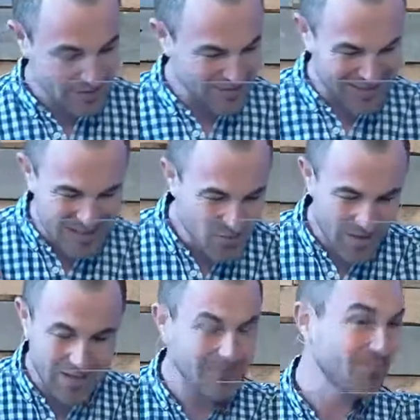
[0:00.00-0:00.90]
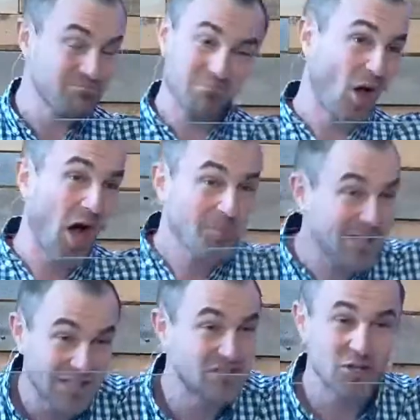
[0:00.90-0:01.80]
Look, Israel, I'm
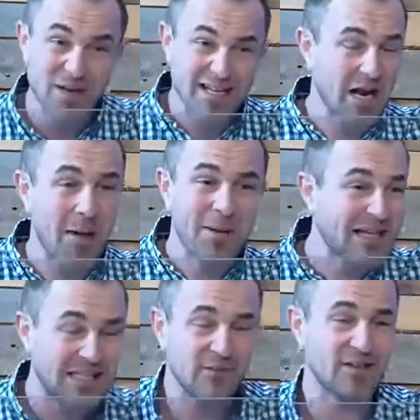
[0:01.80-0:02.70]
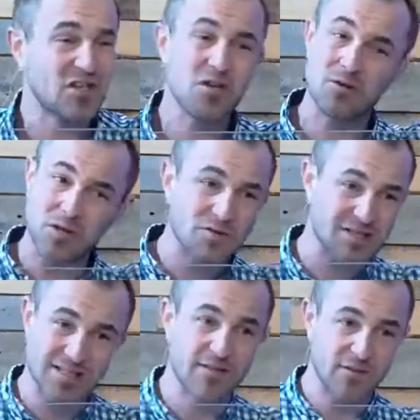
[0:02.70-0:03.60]
going to do it and I'm going to give it to you. You
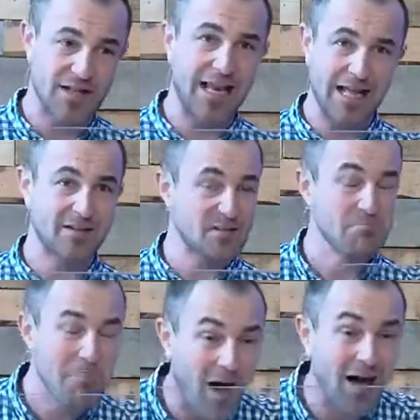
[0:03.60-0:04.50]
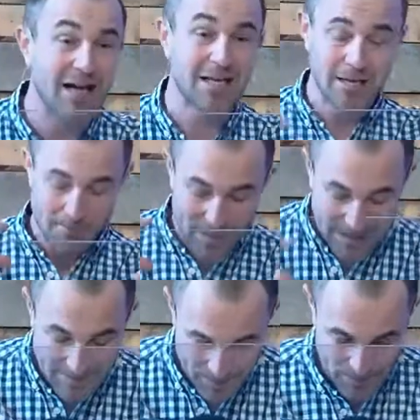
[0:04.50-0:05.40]
just live in the land as my
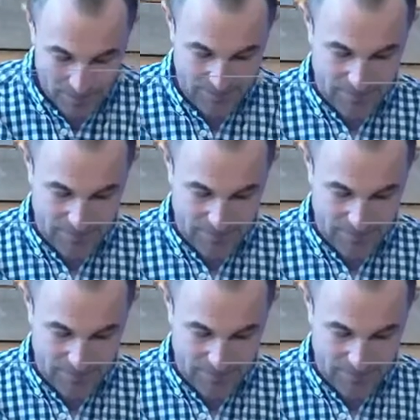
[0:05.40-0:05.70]
people.